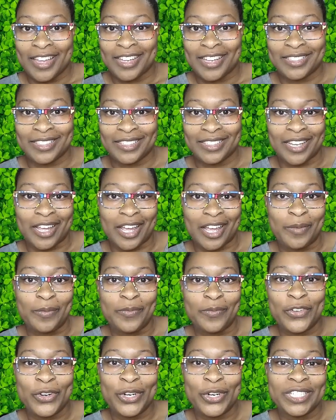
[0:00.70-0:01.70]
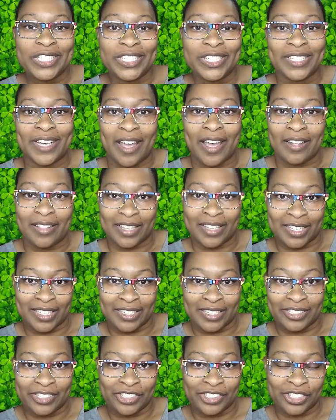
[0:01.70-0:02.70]
it's time for a
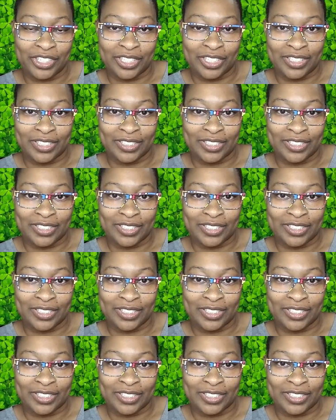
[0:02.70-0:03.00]
challenge.